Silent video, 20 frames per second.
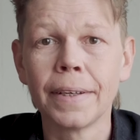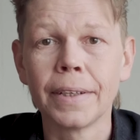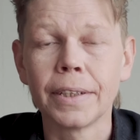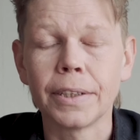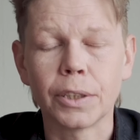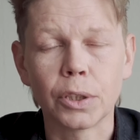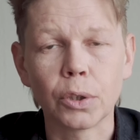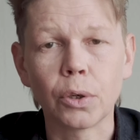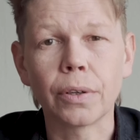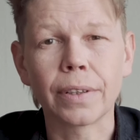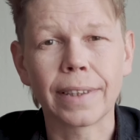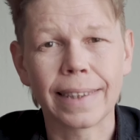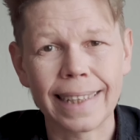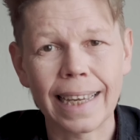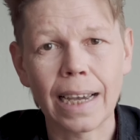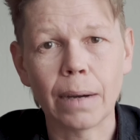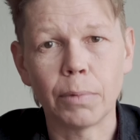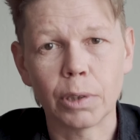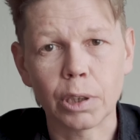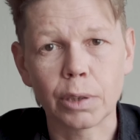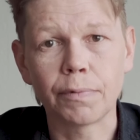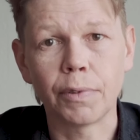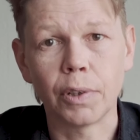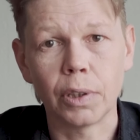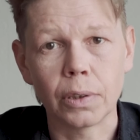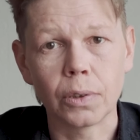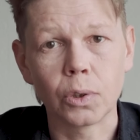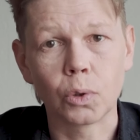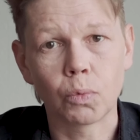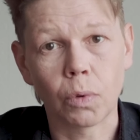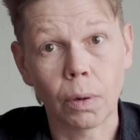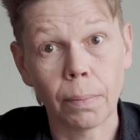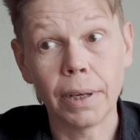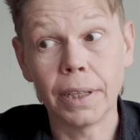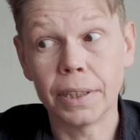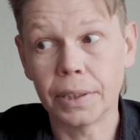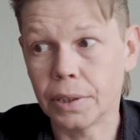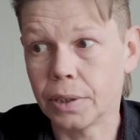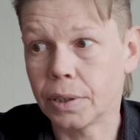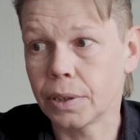It's not that much fun to swap
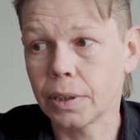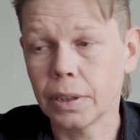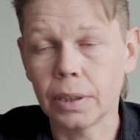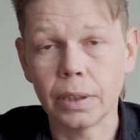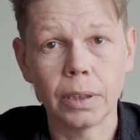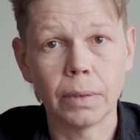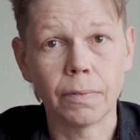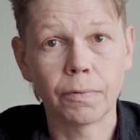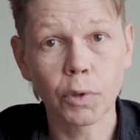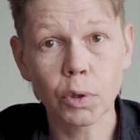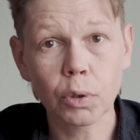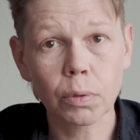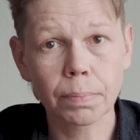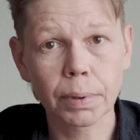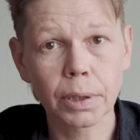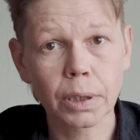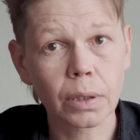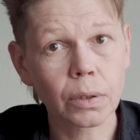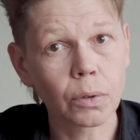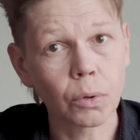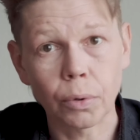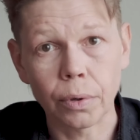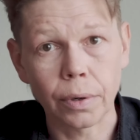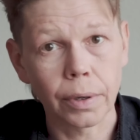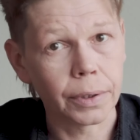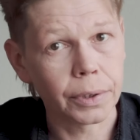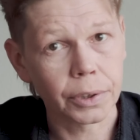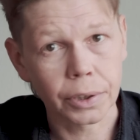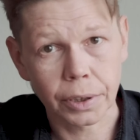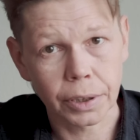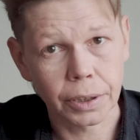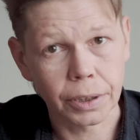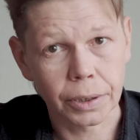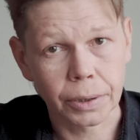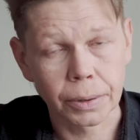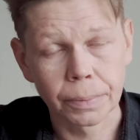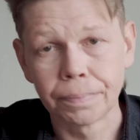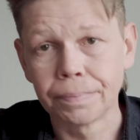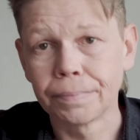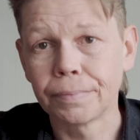lenses in a photo pit or on
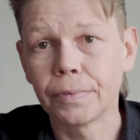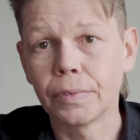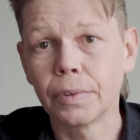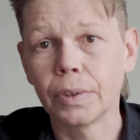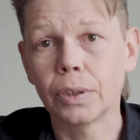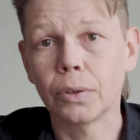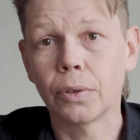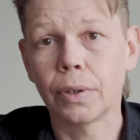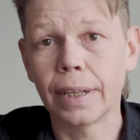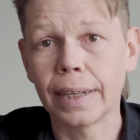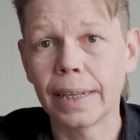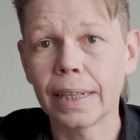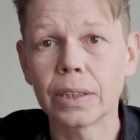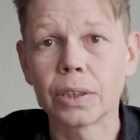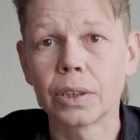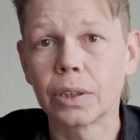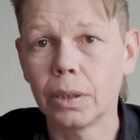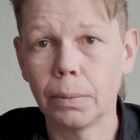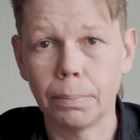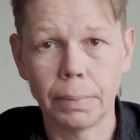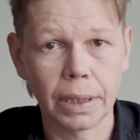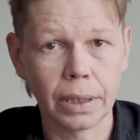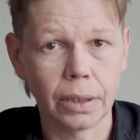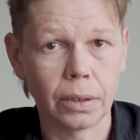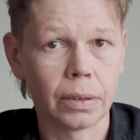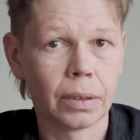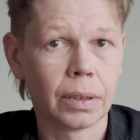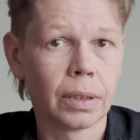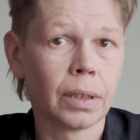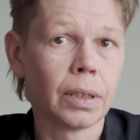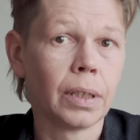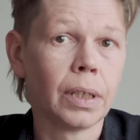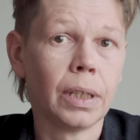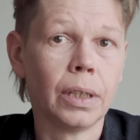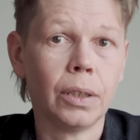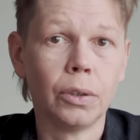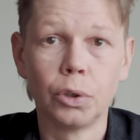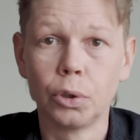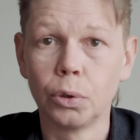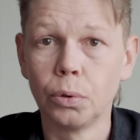stage. So the less the better.
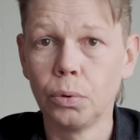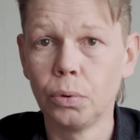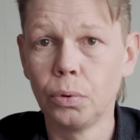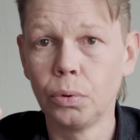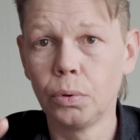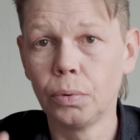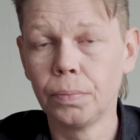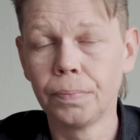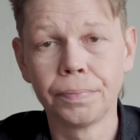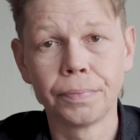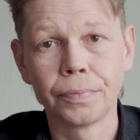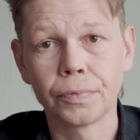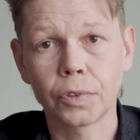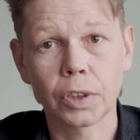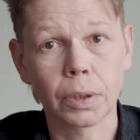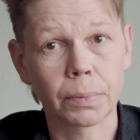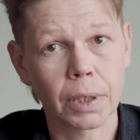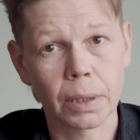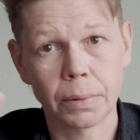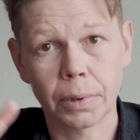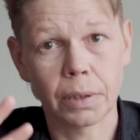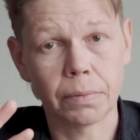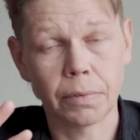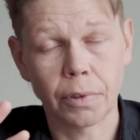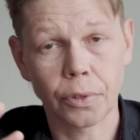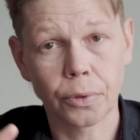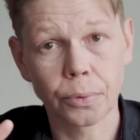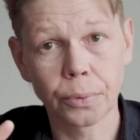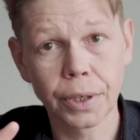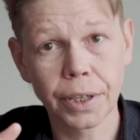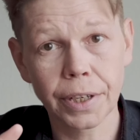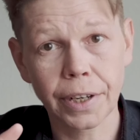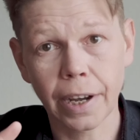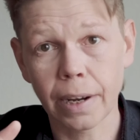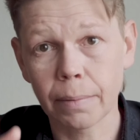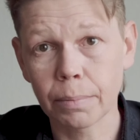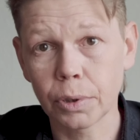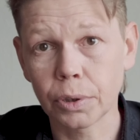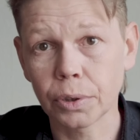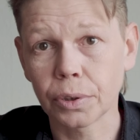Two, sometimes even three
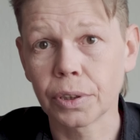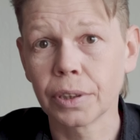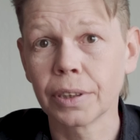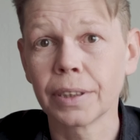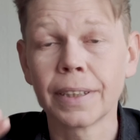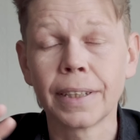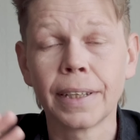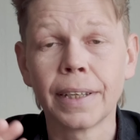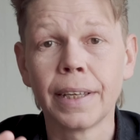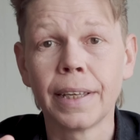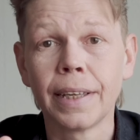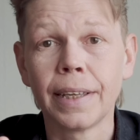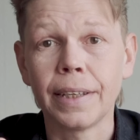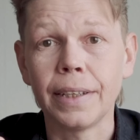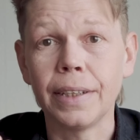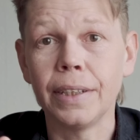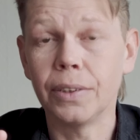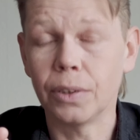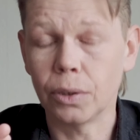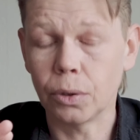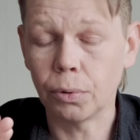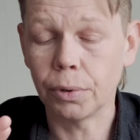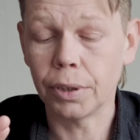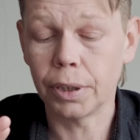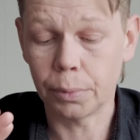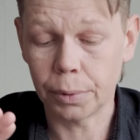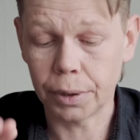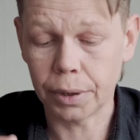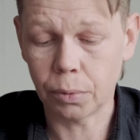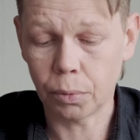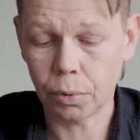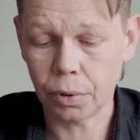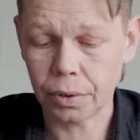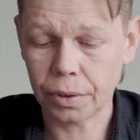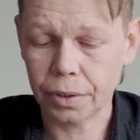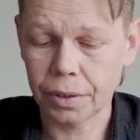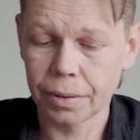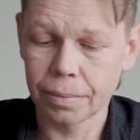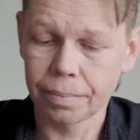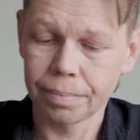cameras is a great way to
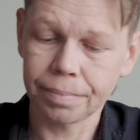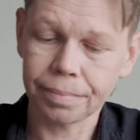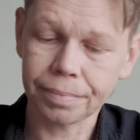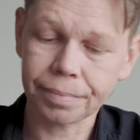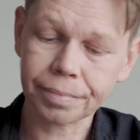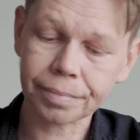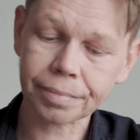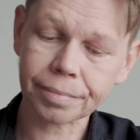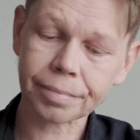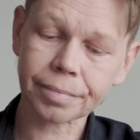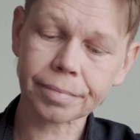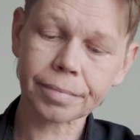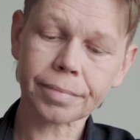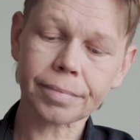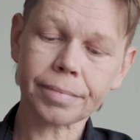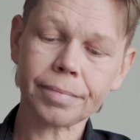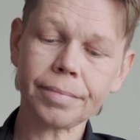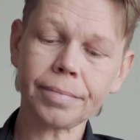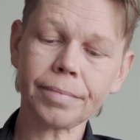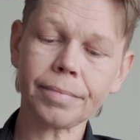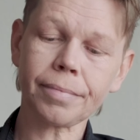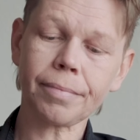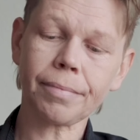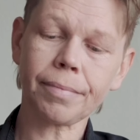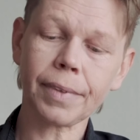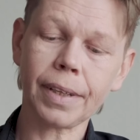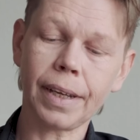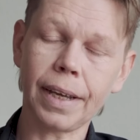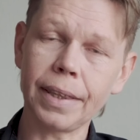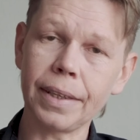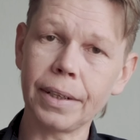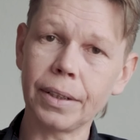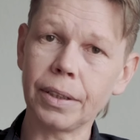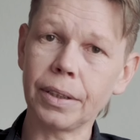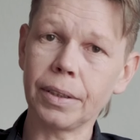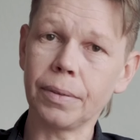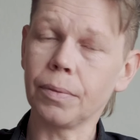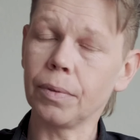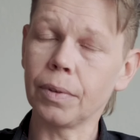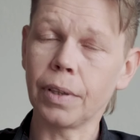work. And
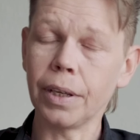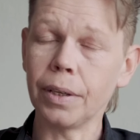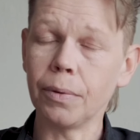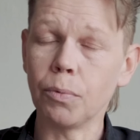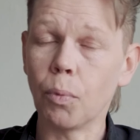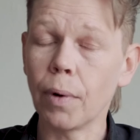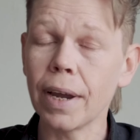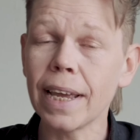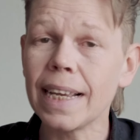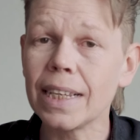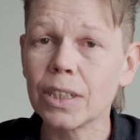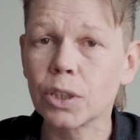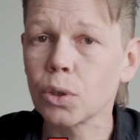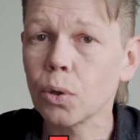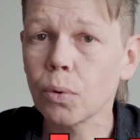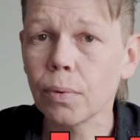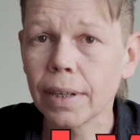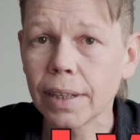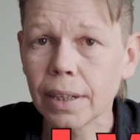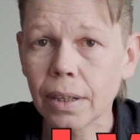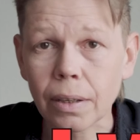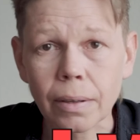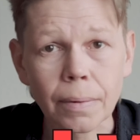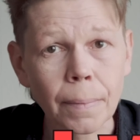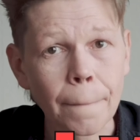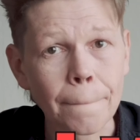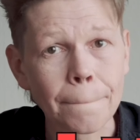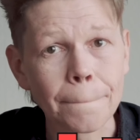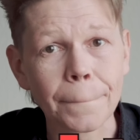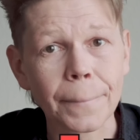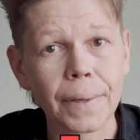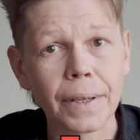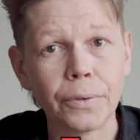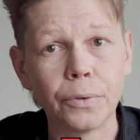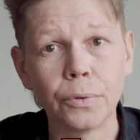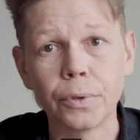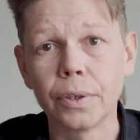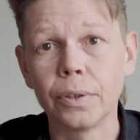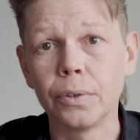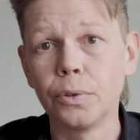they they weigh so little that
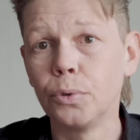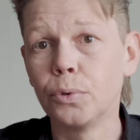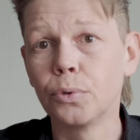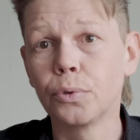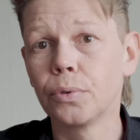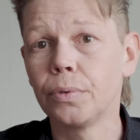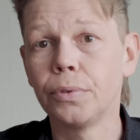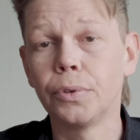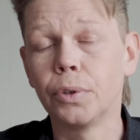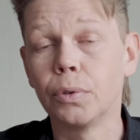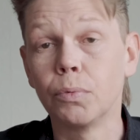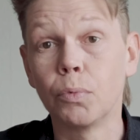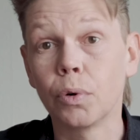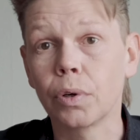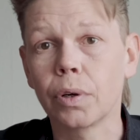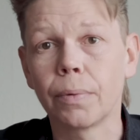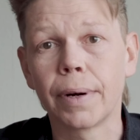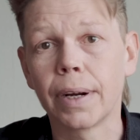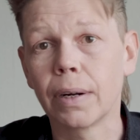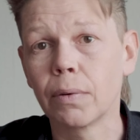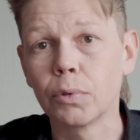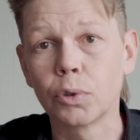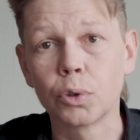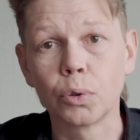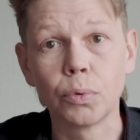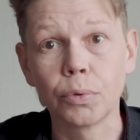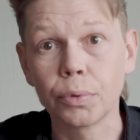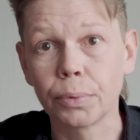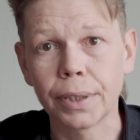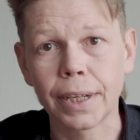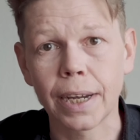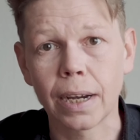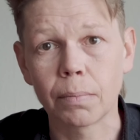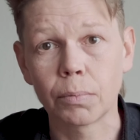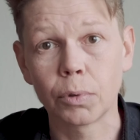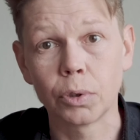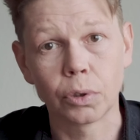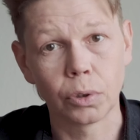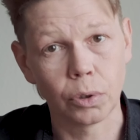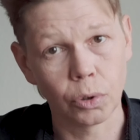you can use you can walk around with two or three
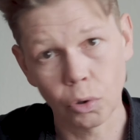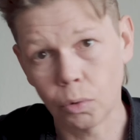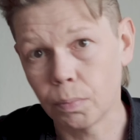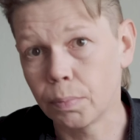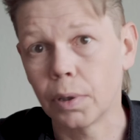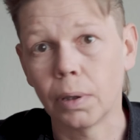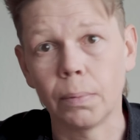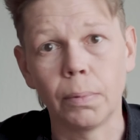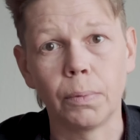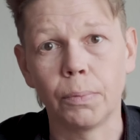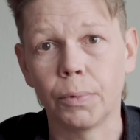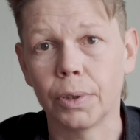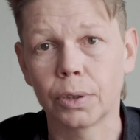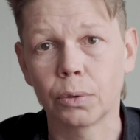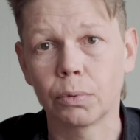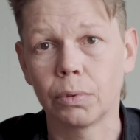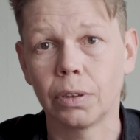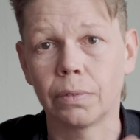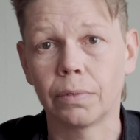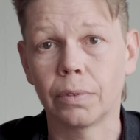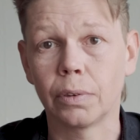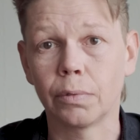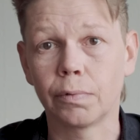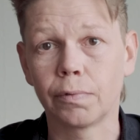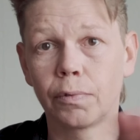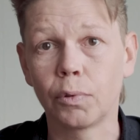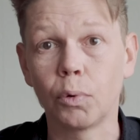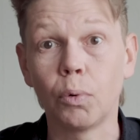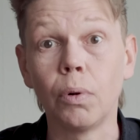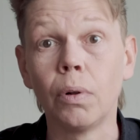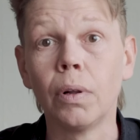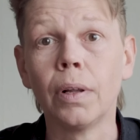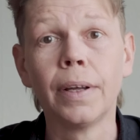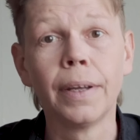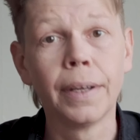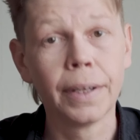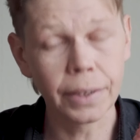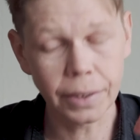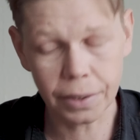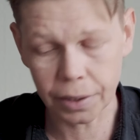cameras, no problem whatsoever, a full
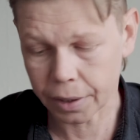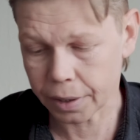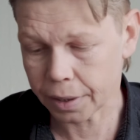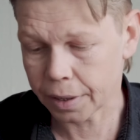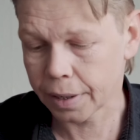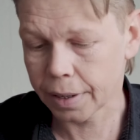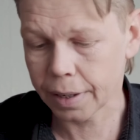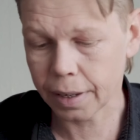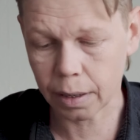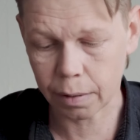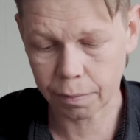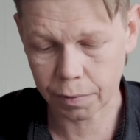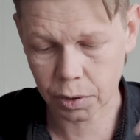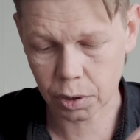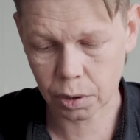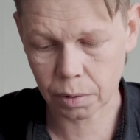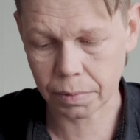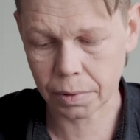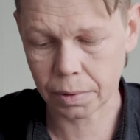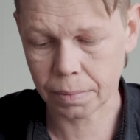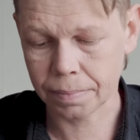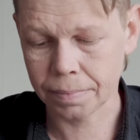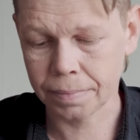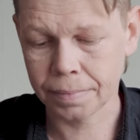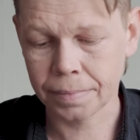day at a festival.